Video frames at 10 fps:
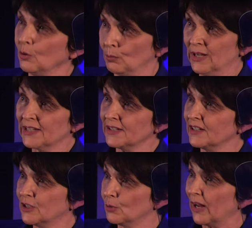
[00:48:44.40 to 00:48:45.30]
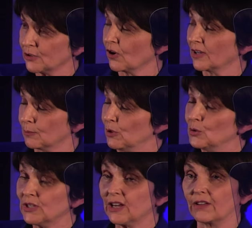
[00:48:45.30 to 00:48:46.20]
We listened to electronic
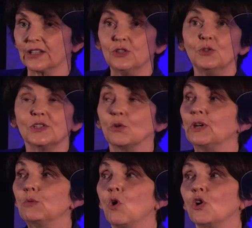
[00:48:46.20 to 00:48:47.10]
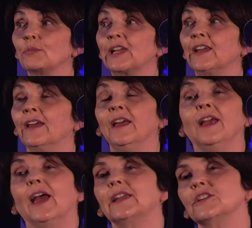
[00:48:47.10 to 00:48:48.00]
music on the new Sony Walkman
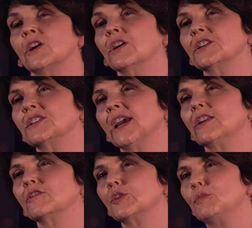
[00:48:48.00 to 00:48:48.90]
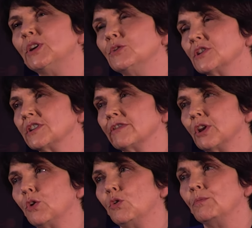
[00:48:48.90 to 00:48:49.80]
and heard tell of computers for the
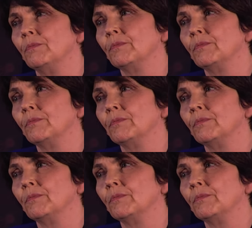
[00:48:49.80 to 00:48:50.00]
home.